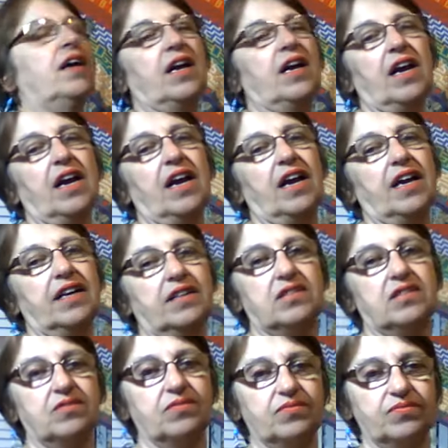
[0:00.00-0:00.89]
And
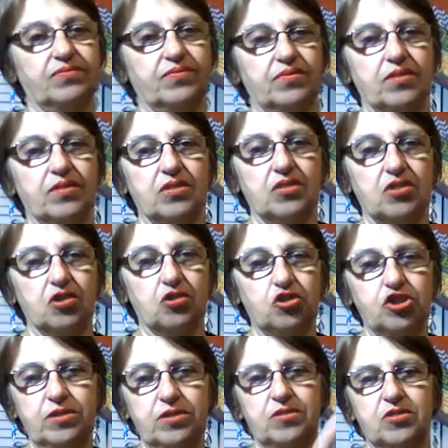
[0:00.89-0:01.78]
so
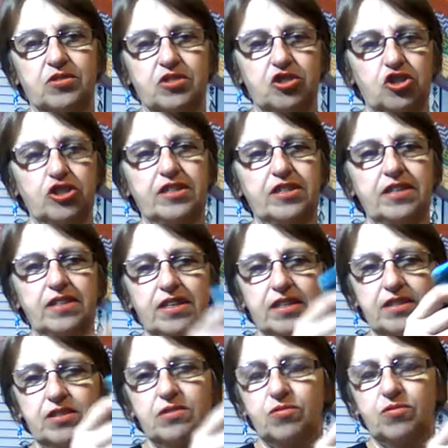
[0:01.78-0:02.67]
she did
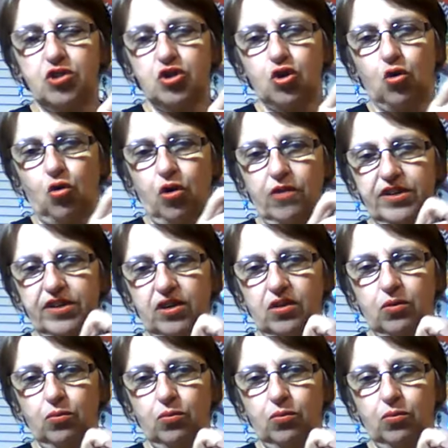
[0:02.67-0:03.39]
this tutorial,